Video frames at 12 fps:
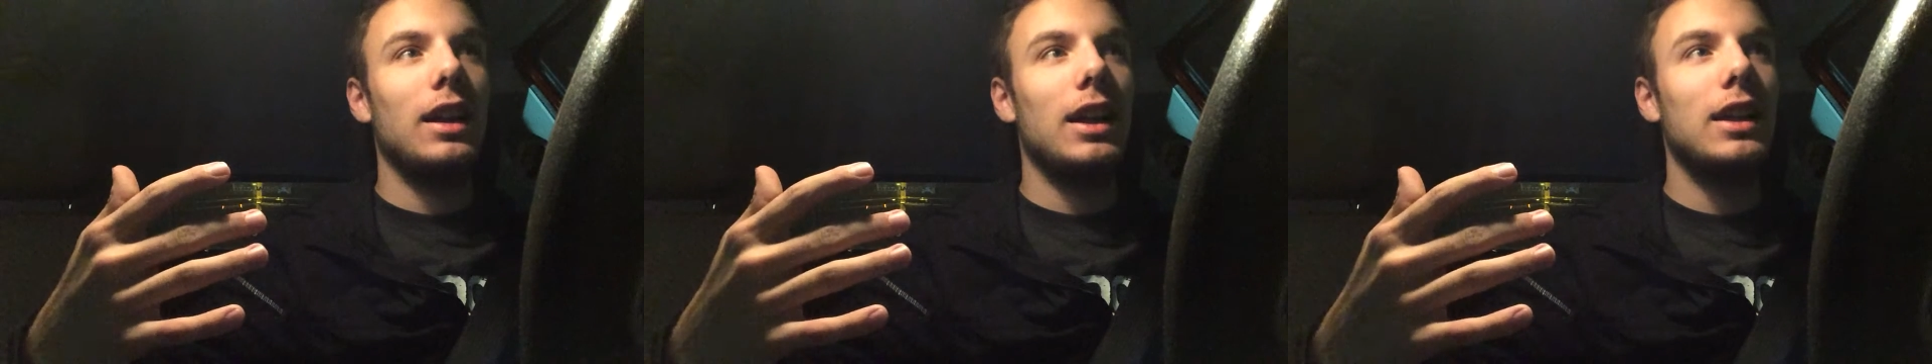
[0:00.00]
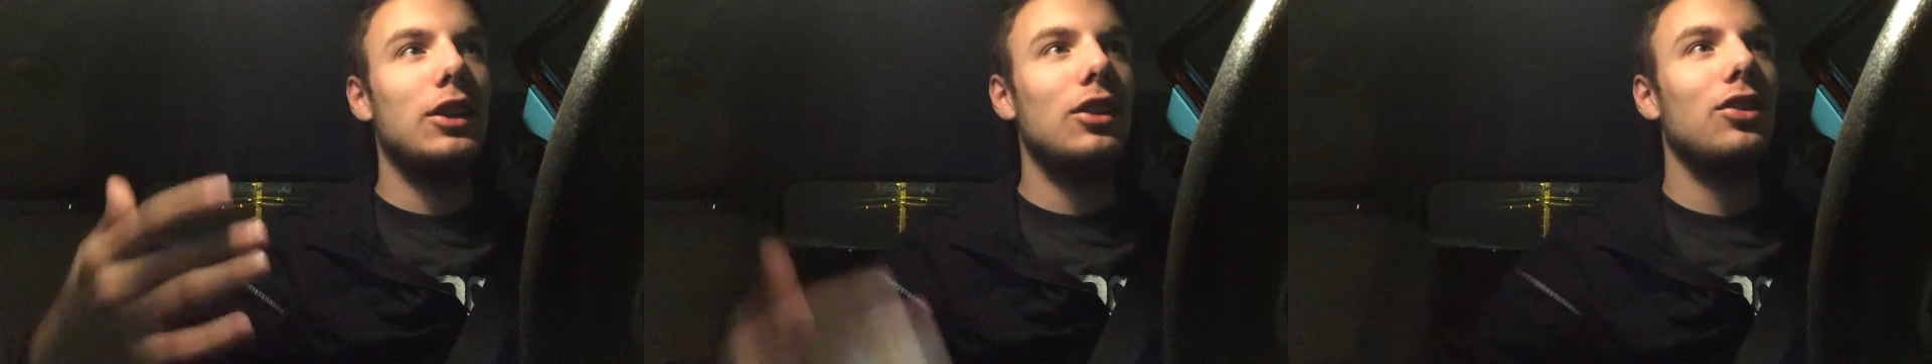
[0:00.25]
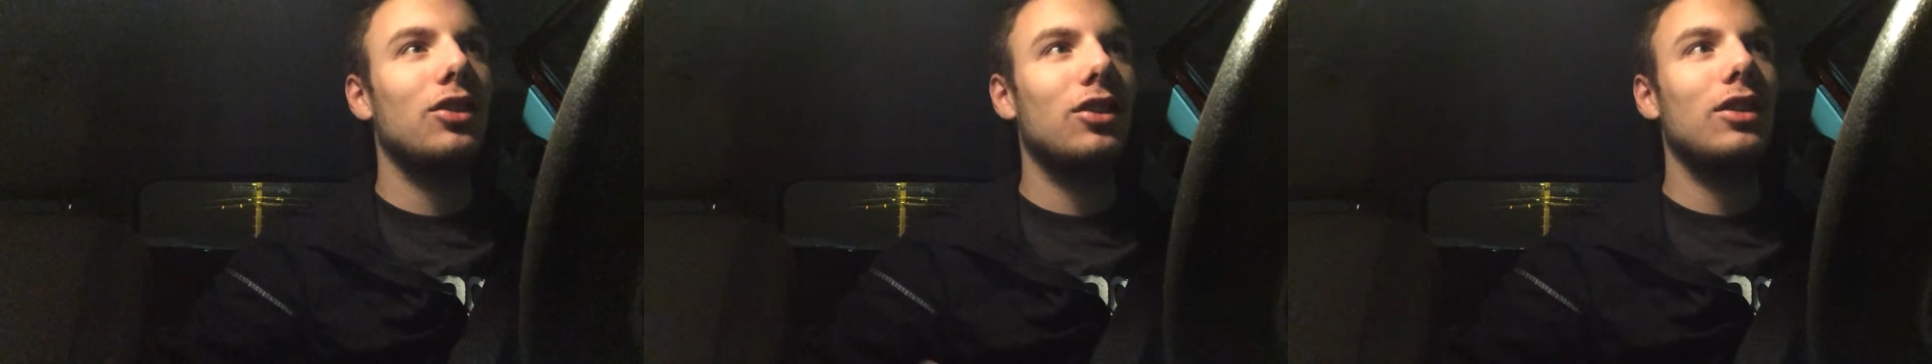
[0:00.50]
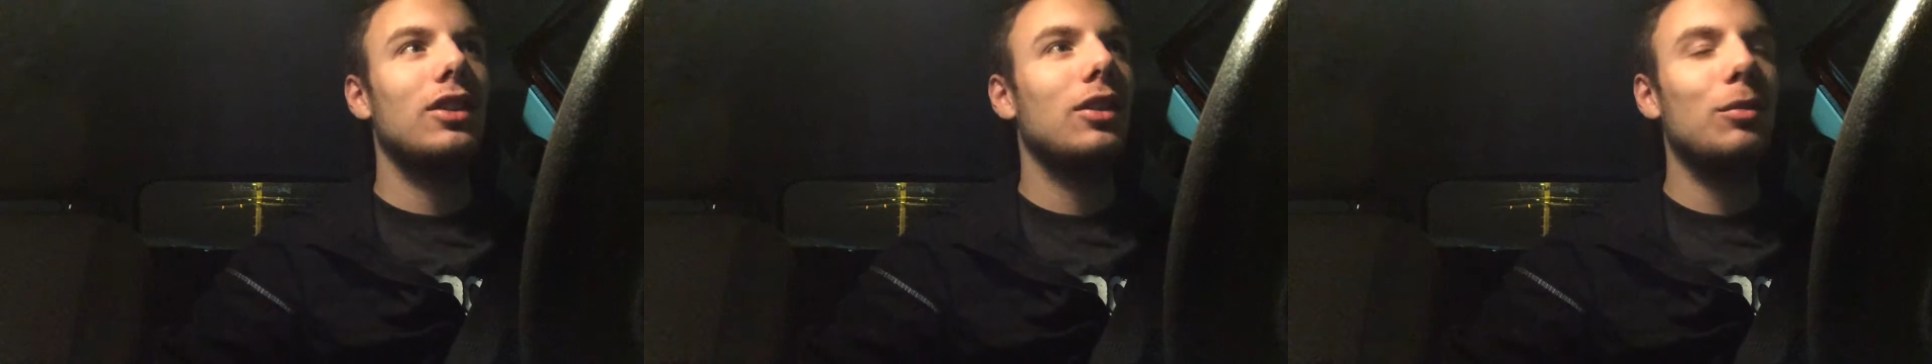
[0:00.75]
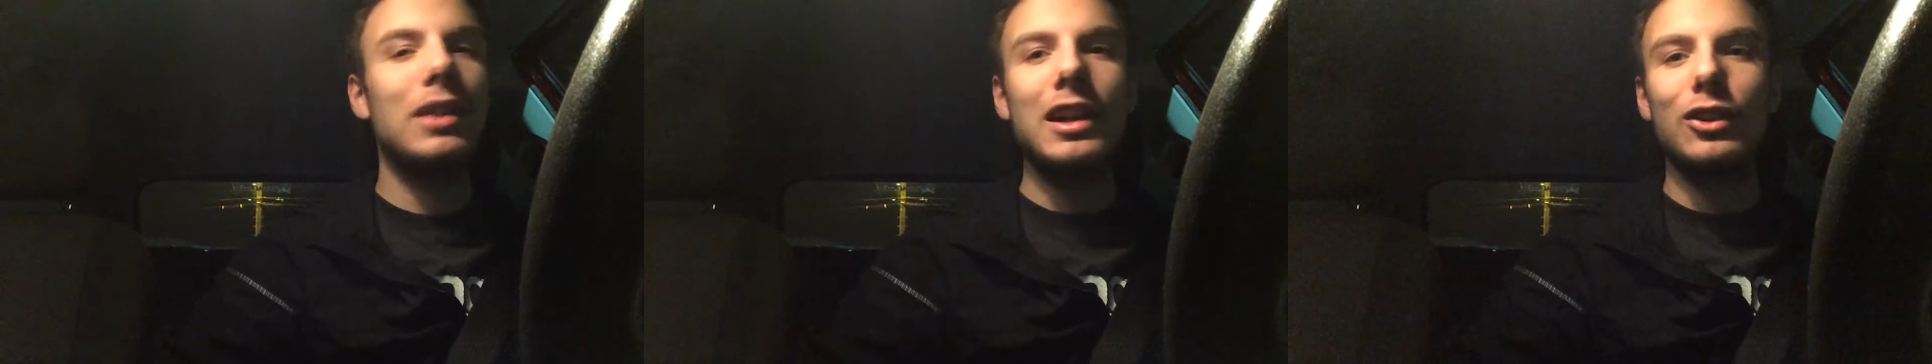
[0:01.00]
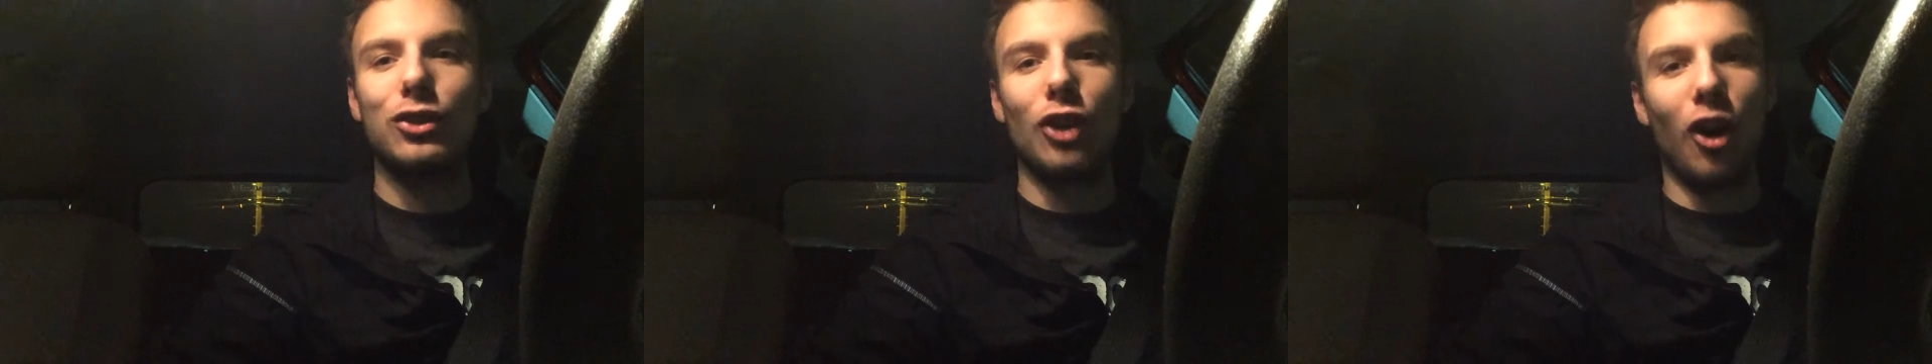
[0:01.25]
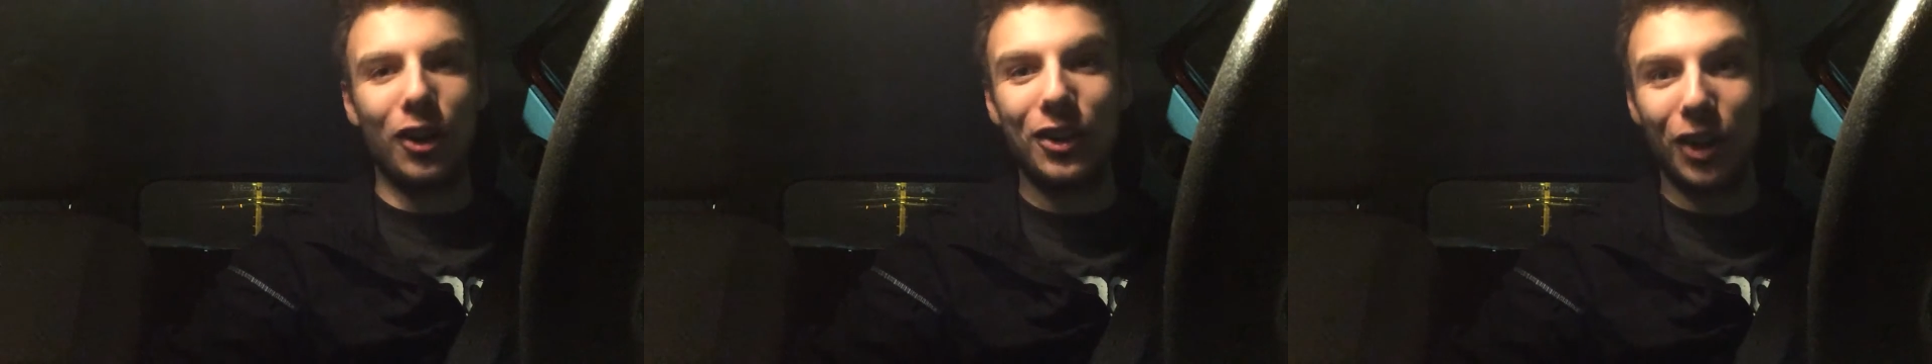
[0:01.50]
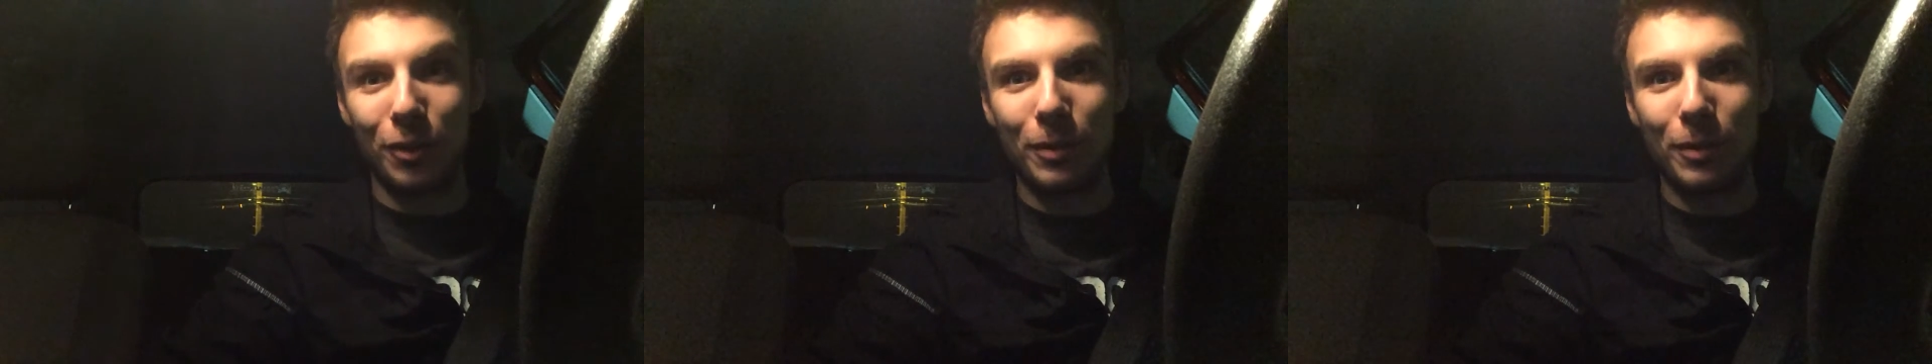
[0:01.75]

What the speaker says: it just some things dawned on